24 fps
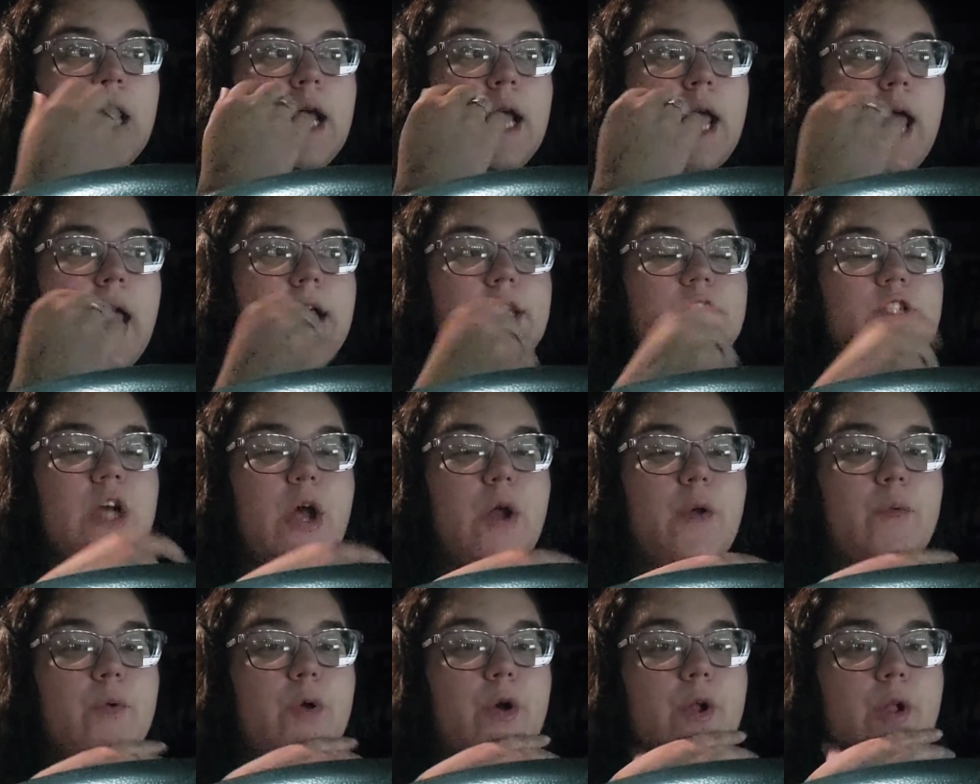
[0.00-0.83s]
In
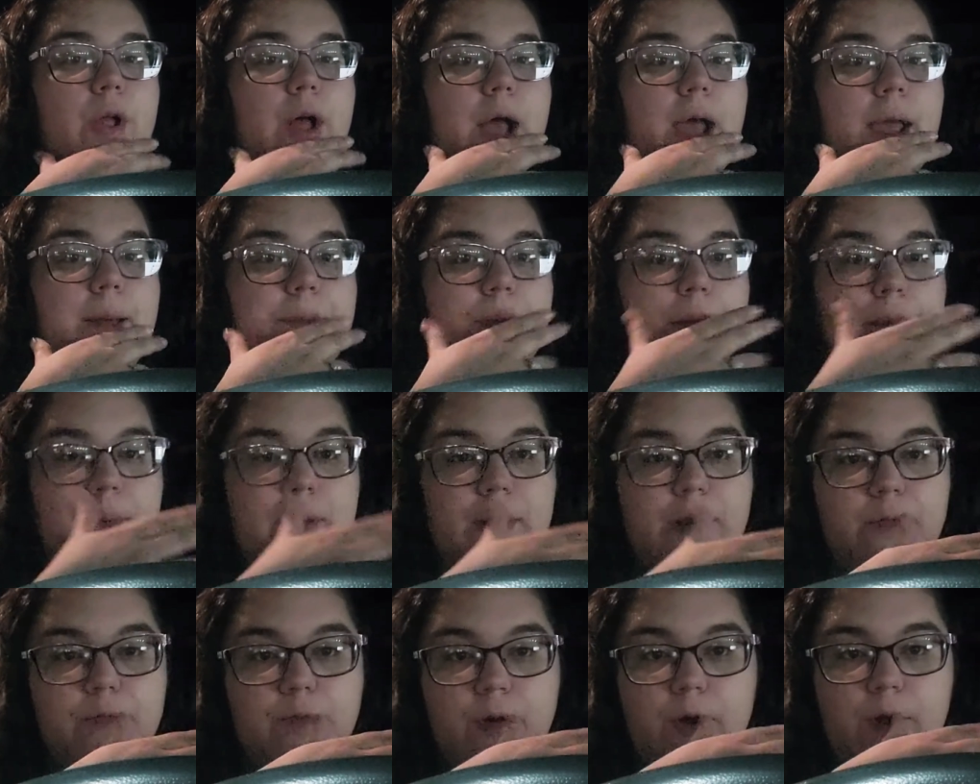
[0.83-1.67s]
general, I'm a bit
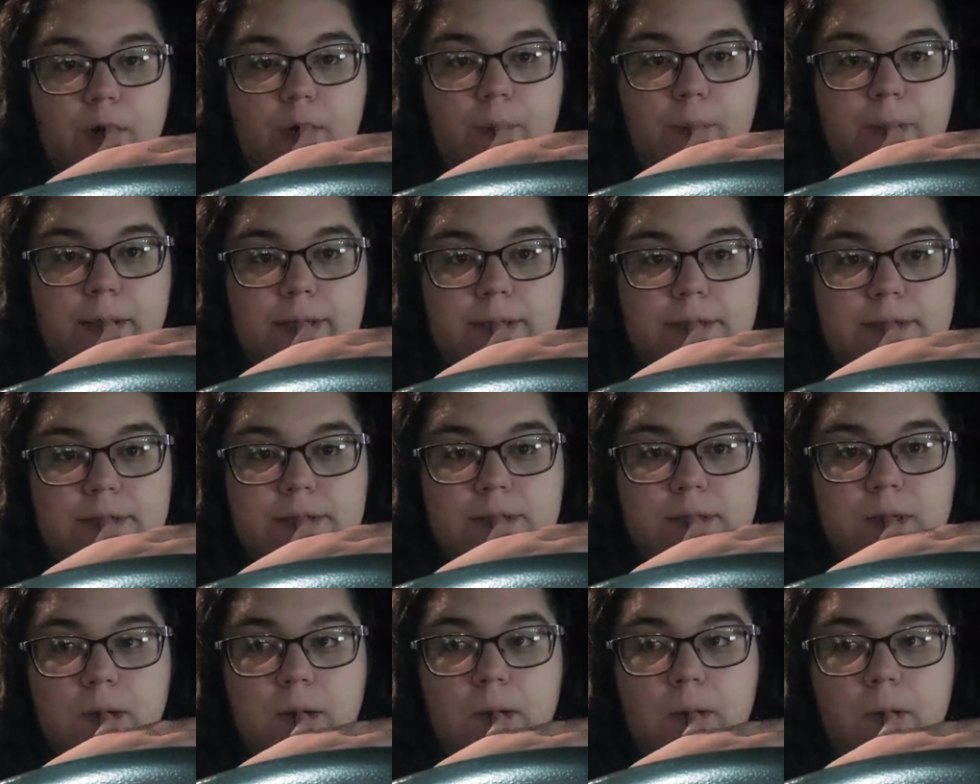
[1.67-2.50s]
of a hermit,
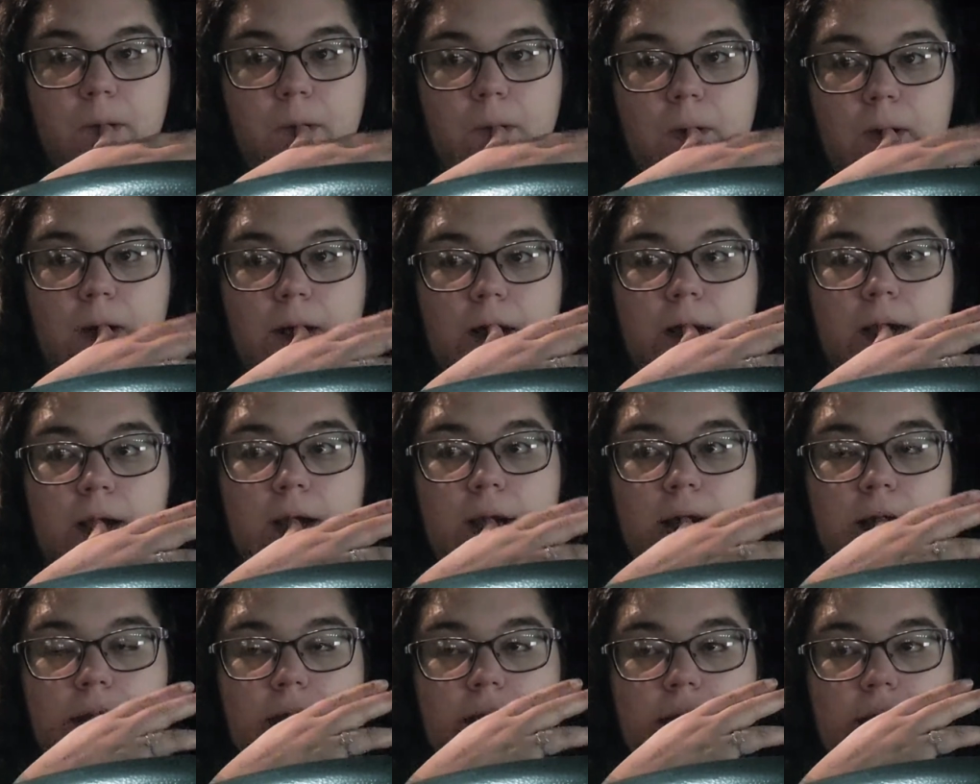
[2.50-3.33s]
so
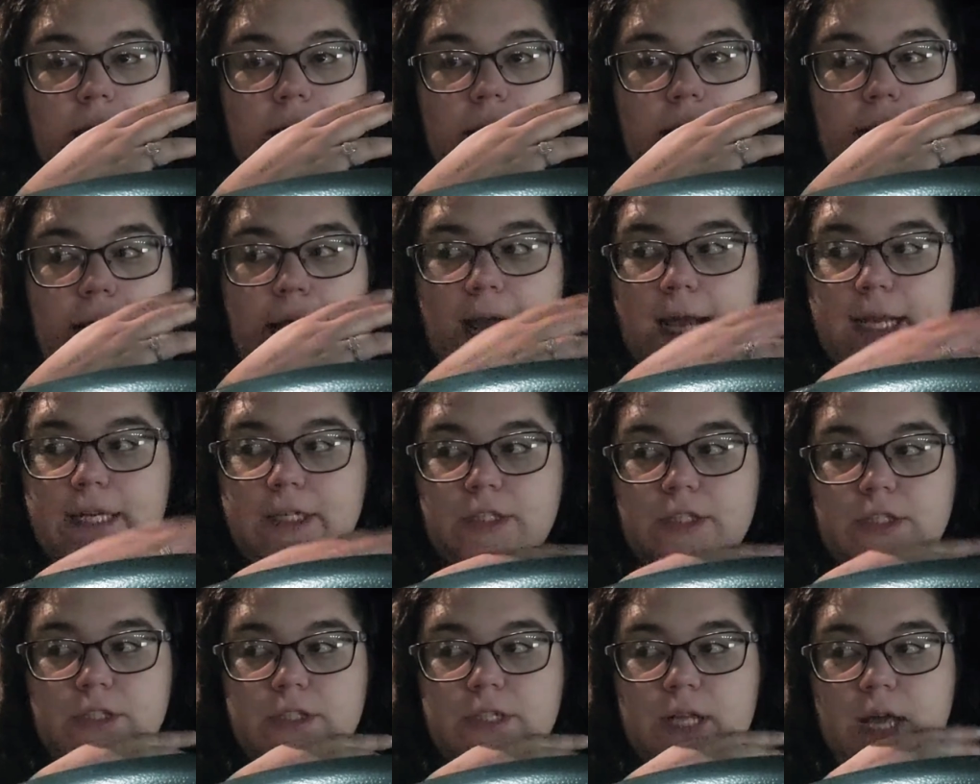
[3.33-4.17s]
I
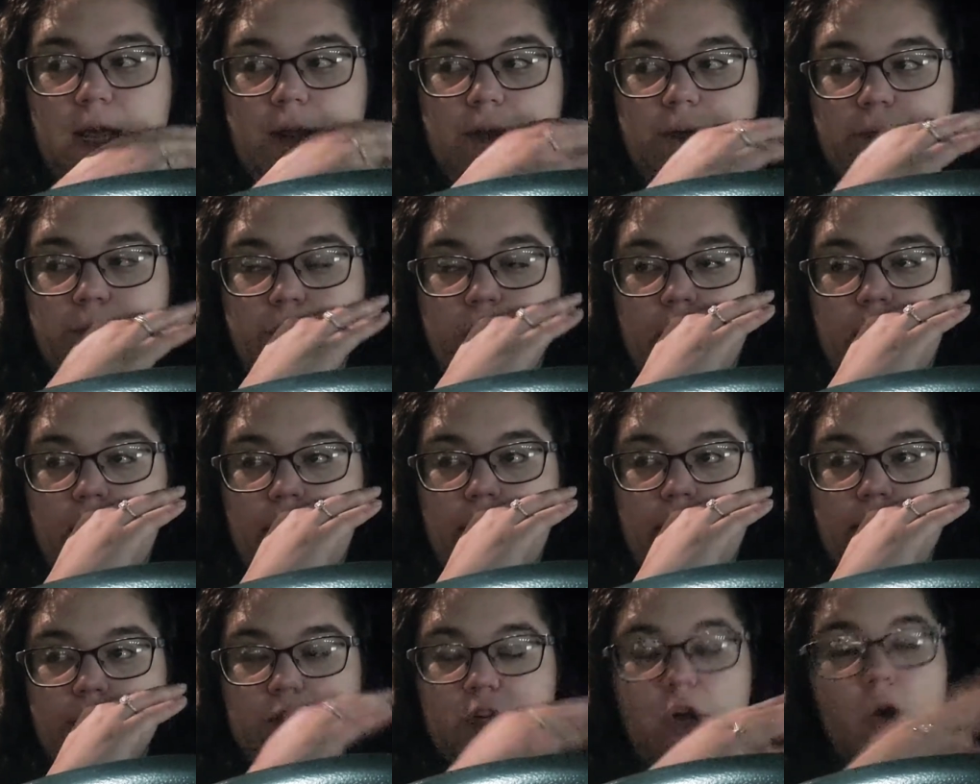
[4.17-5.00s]

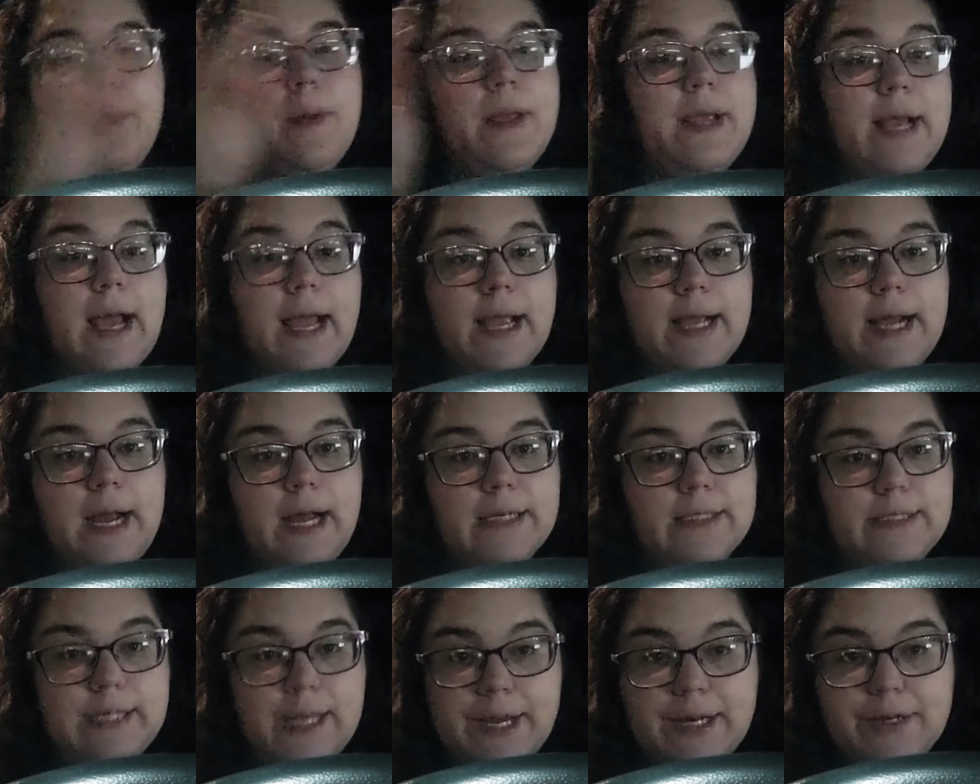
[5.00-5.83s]
don't make eye
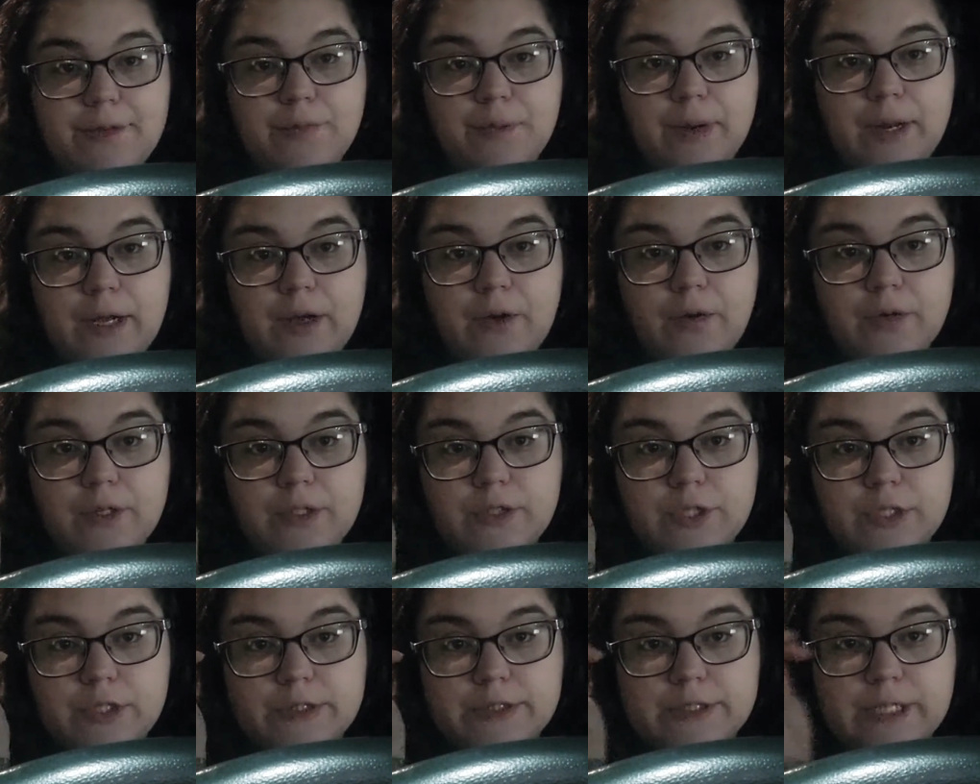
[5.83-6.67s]
contact when I go into
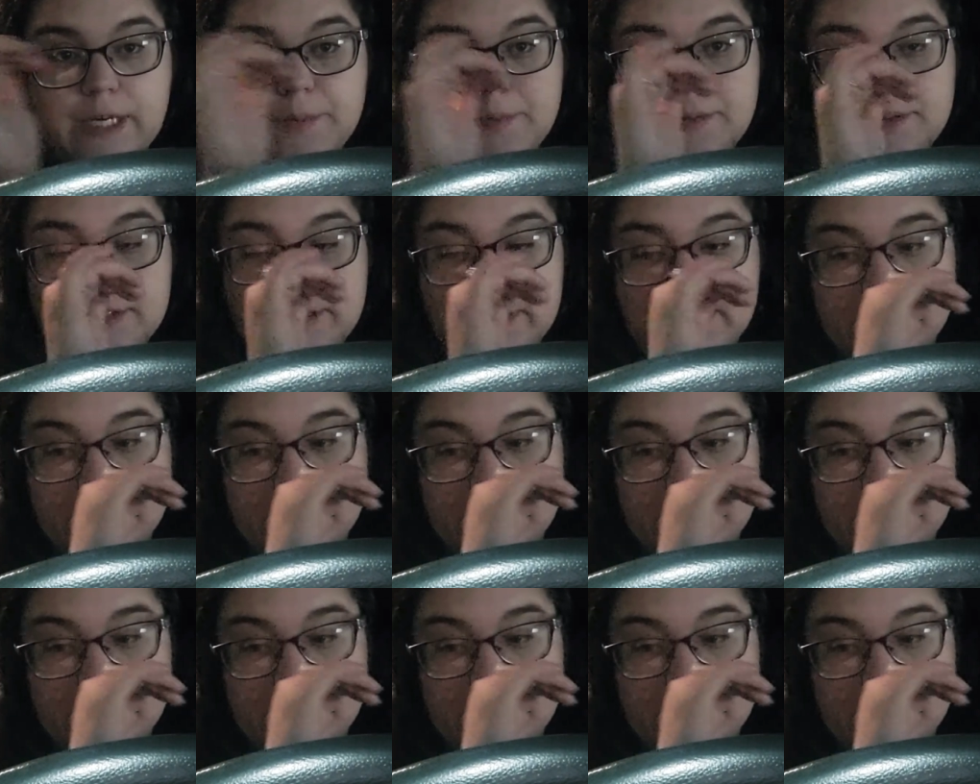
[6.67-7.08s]
truck stops.